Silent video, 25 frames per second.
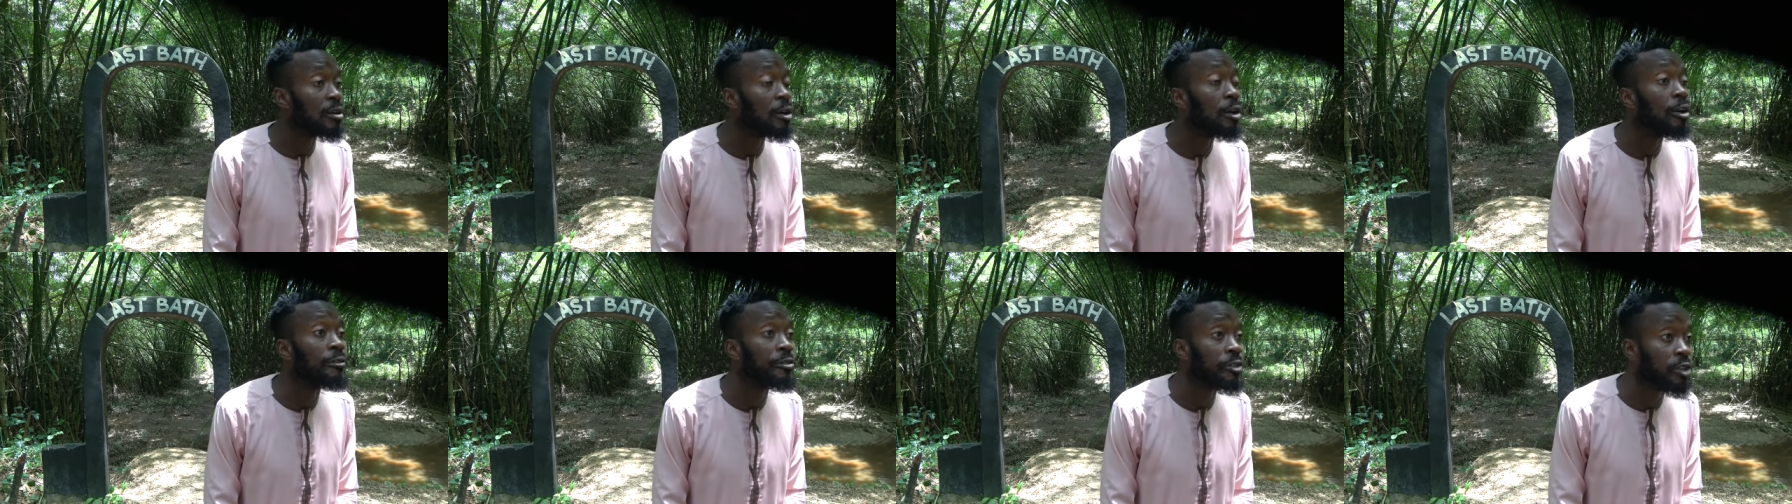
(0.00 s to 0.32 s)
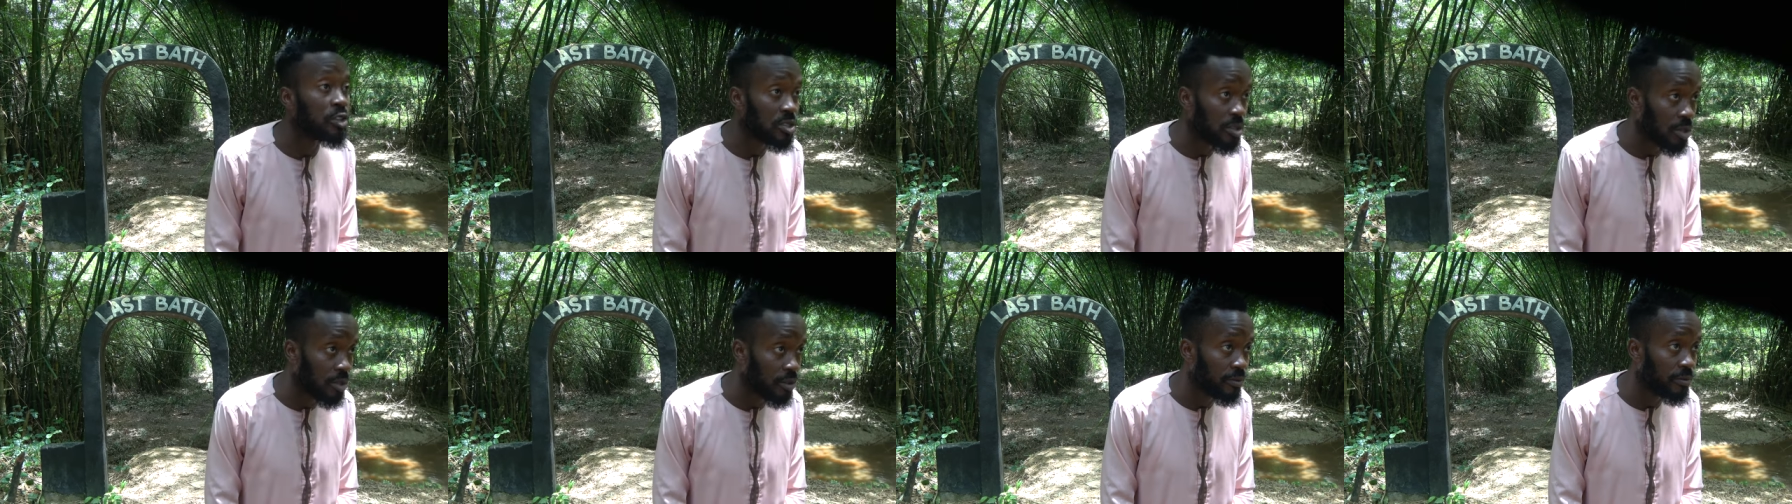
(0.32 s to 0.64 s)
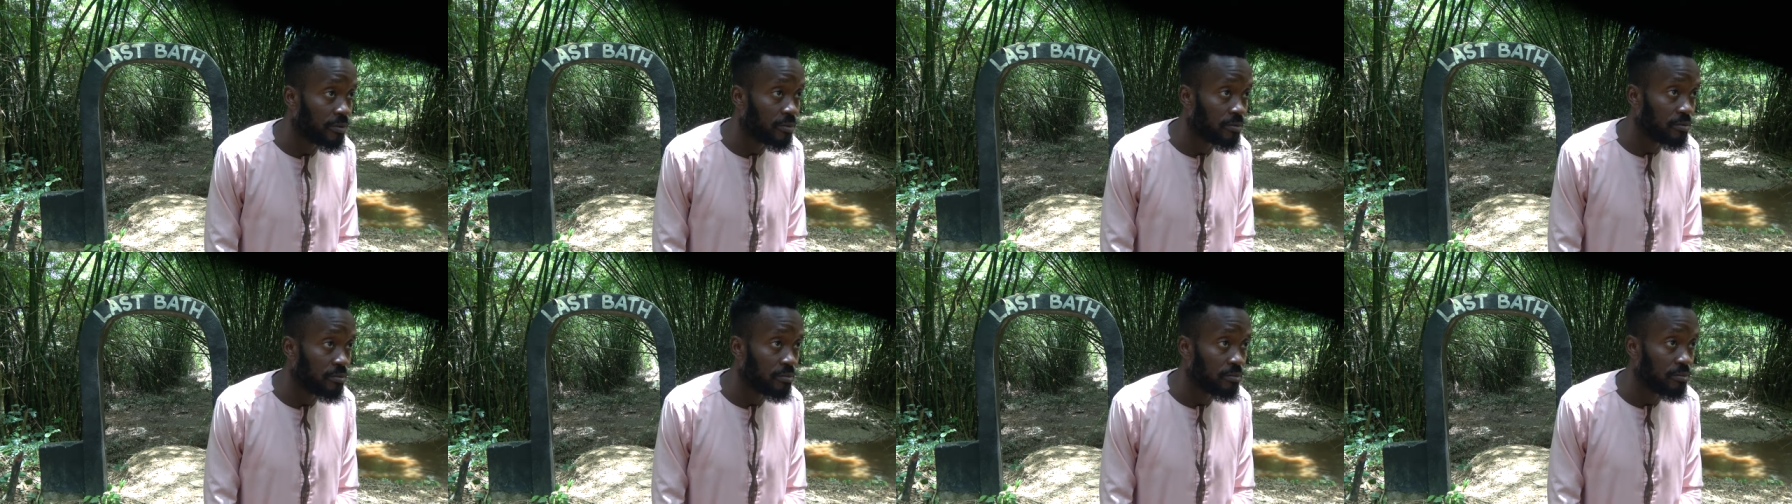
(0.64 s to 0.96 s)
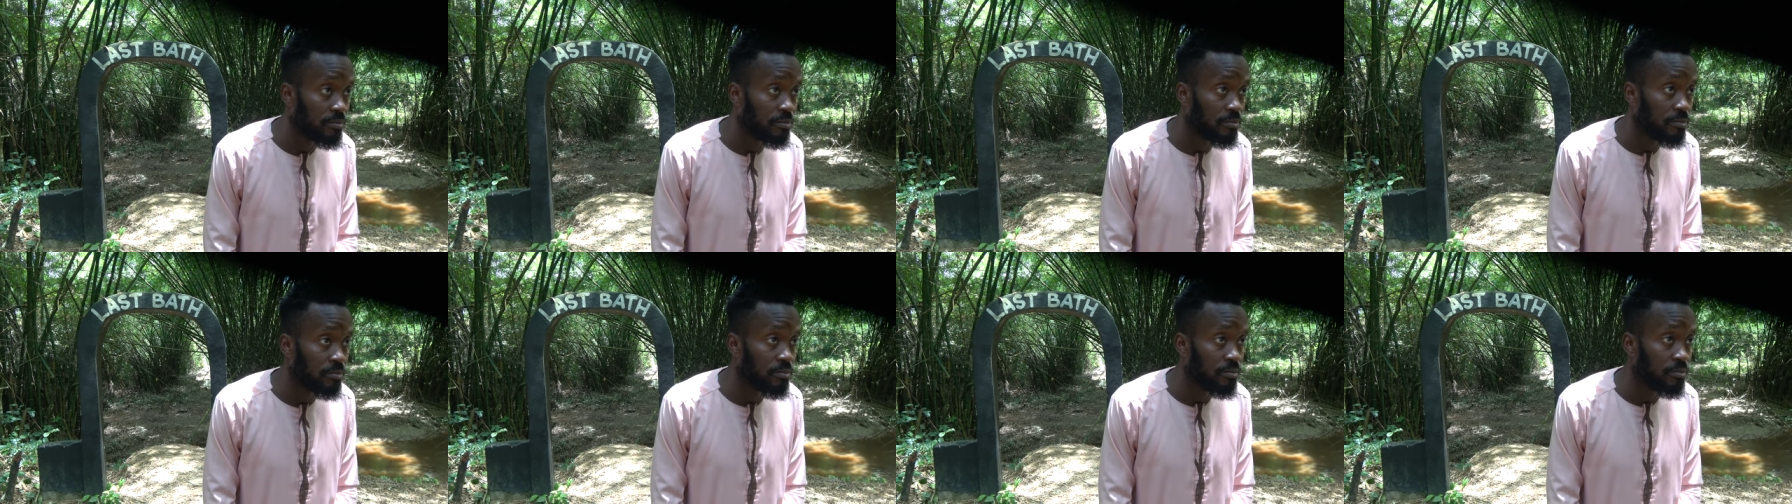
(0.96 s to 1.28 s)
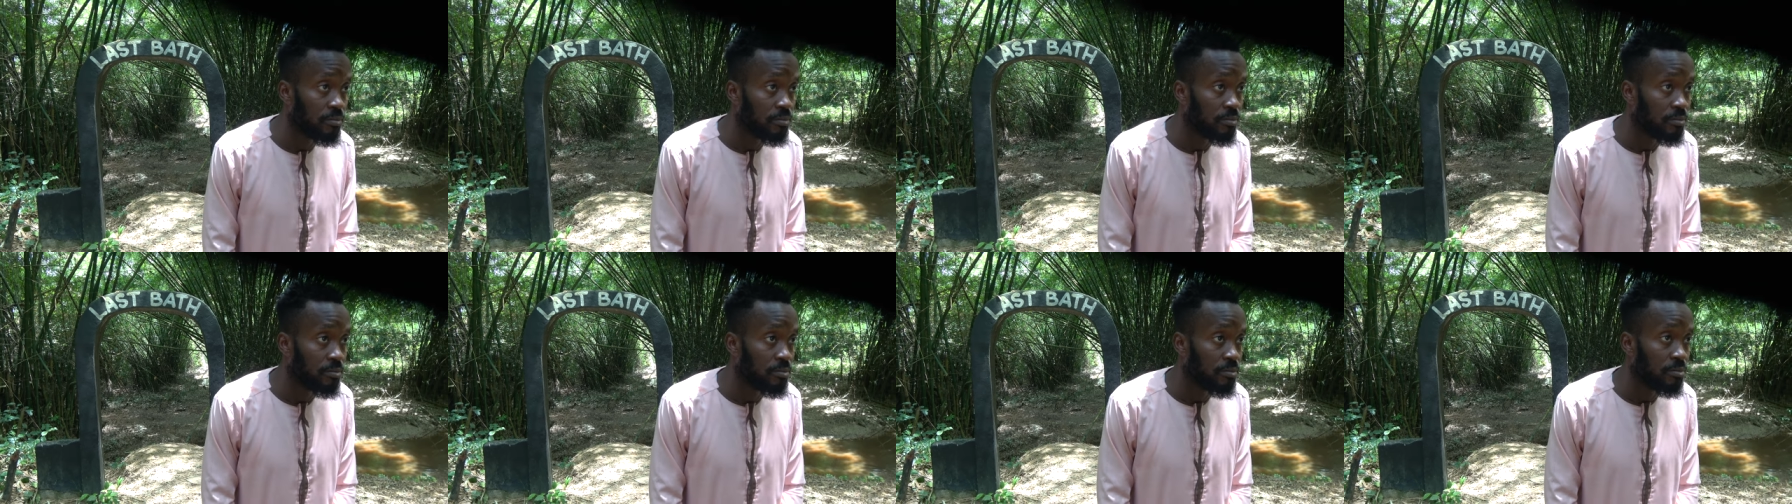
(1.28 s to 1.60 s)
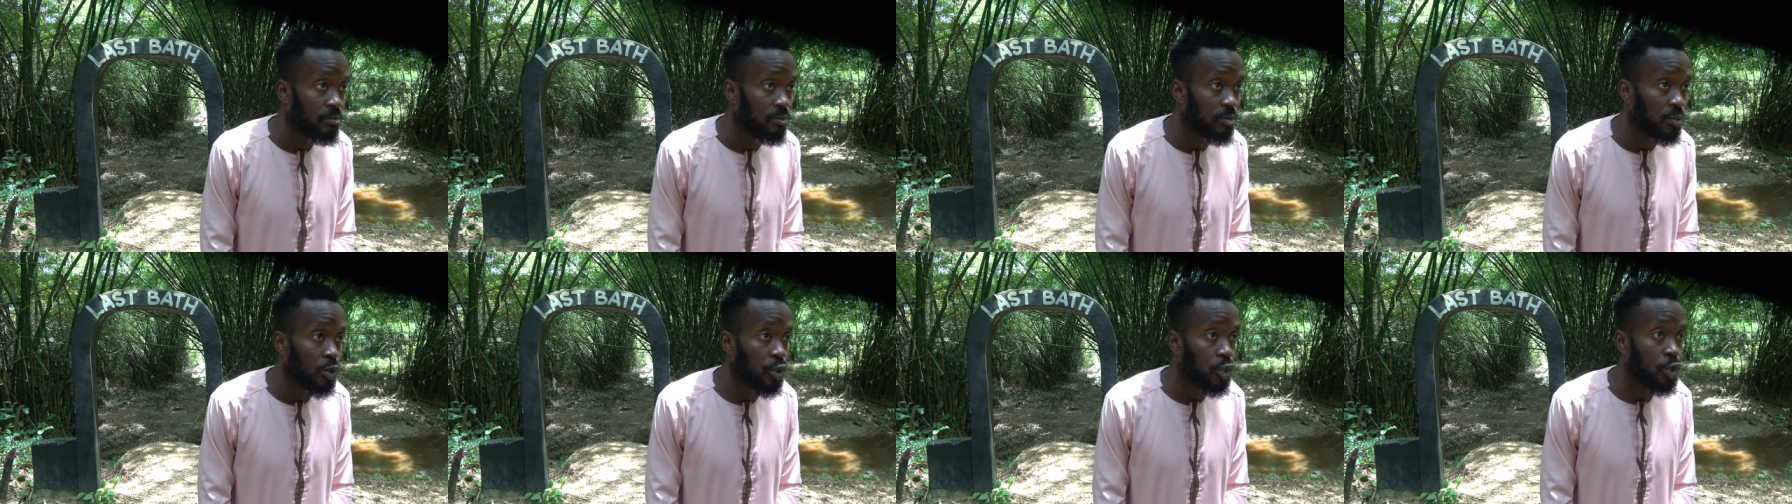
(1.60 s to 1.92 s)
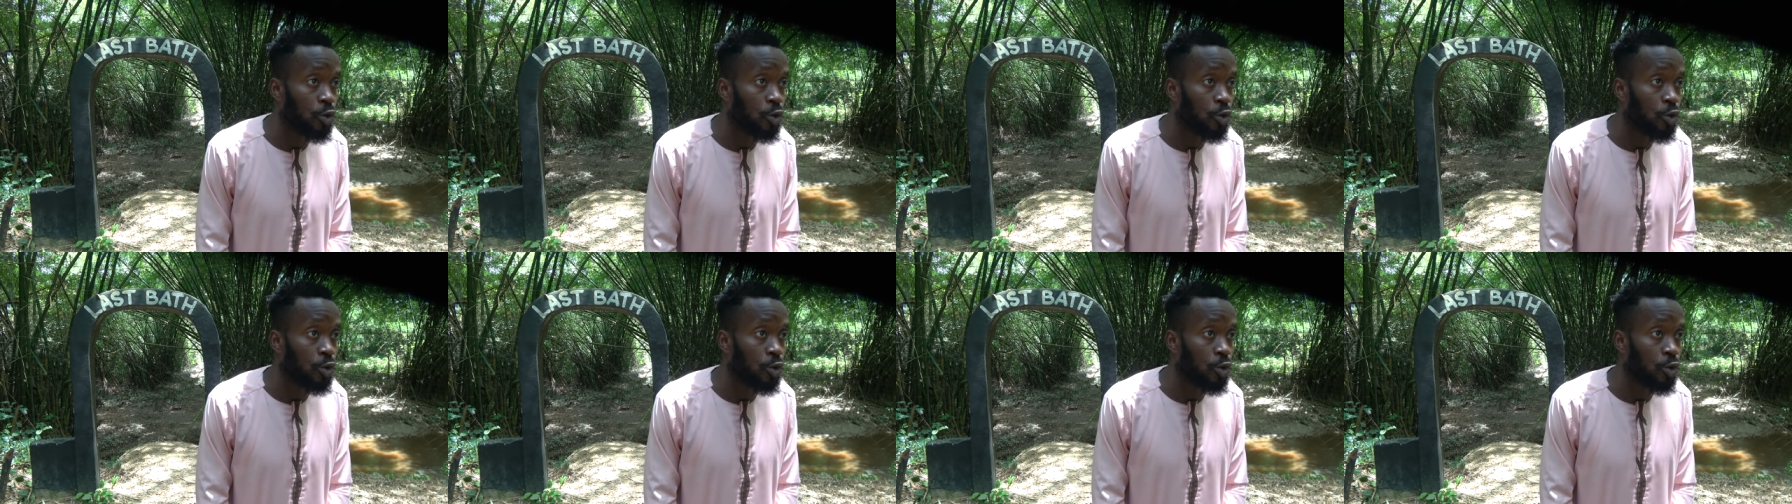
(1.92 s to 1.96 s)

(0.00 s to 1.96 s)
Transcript: of yourself.